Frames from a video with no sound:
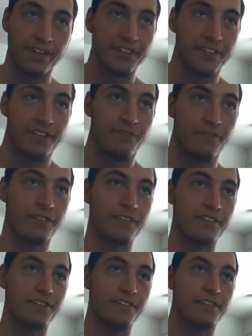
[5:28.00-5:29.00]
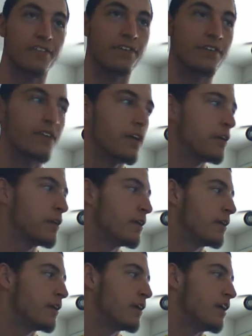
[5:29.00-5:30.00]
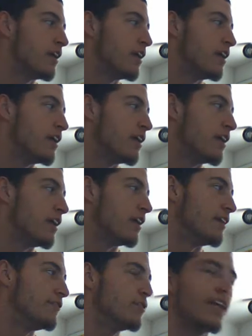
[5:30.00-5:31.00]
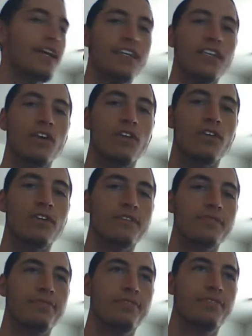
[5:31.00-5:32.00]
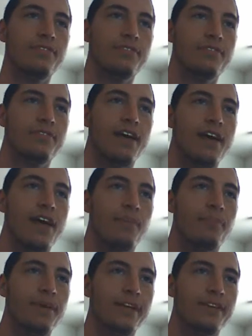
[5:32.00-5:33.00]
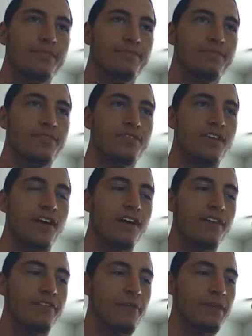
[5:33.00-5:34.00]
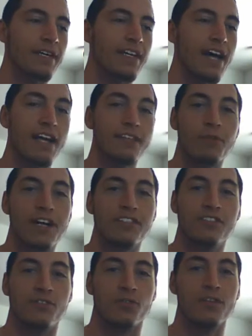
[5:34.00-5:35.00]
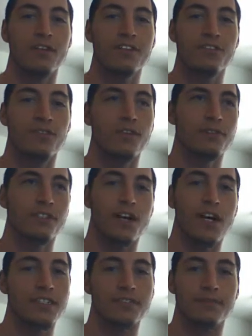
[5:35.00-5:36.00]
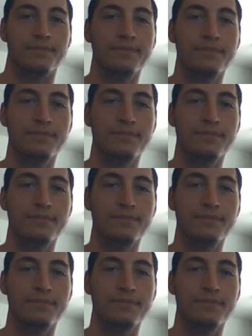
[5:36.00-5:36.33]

because I didn't finish it. So, if you like long, epic stuff, I mean, I watched Troy. Troy was awesome.